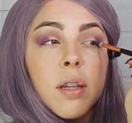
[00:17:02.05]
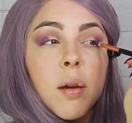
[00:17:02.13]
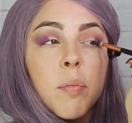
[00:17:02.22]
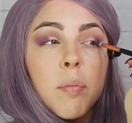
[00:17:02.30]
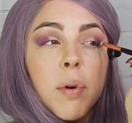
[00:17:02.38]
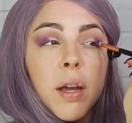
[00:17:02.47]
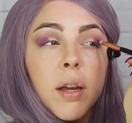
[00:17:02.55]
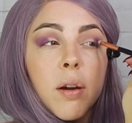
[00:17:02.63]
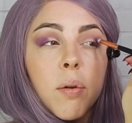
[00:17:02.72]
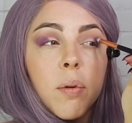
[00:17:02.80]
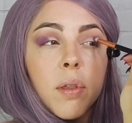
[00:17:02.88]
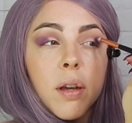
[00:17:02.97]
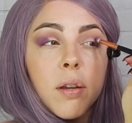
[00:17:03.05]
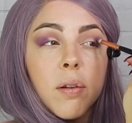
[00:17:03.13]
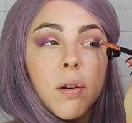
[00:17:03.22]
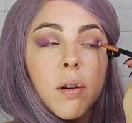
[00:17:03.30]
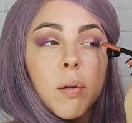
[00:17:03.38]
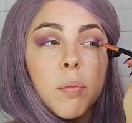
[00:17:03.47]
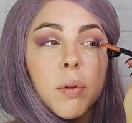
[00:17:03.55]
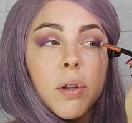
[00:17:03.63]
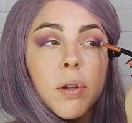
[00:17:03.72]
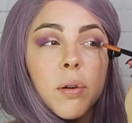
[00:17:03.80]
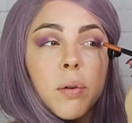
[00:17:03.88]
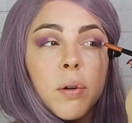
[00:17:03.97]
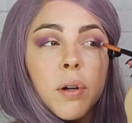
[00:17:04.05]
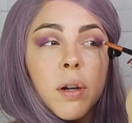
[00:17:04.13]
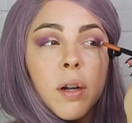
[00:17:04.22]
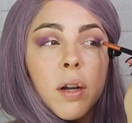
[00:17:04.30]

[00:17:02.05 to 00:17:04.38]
I might go with that darker blue,